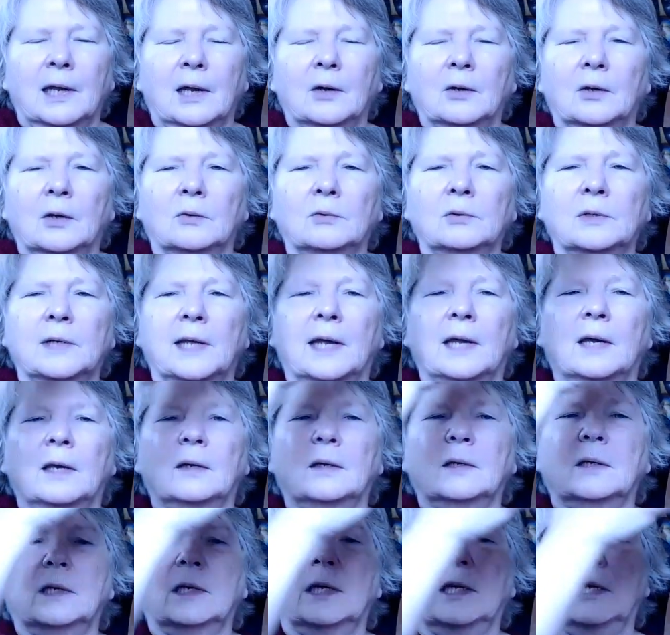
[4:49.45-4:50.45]
now go
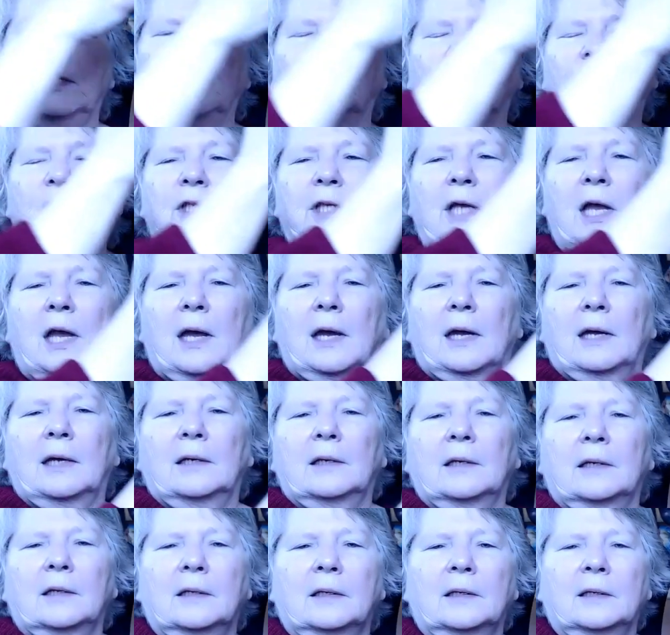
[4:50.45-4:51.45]
down each
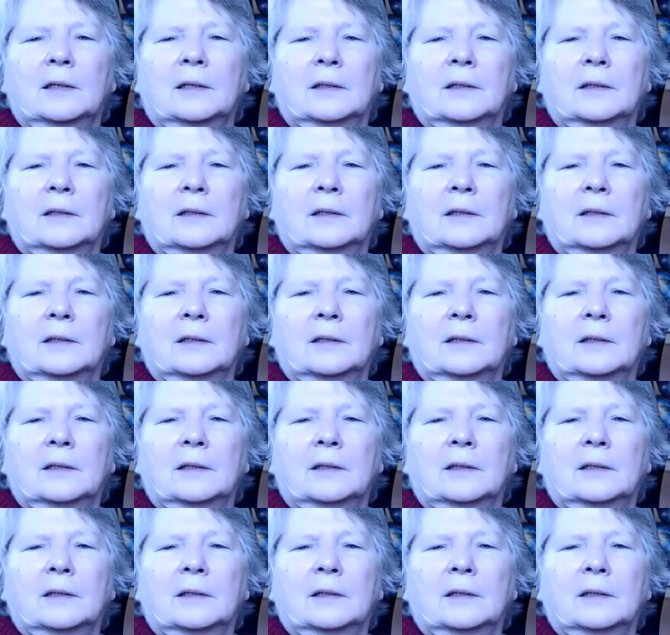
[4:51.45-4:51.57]
side.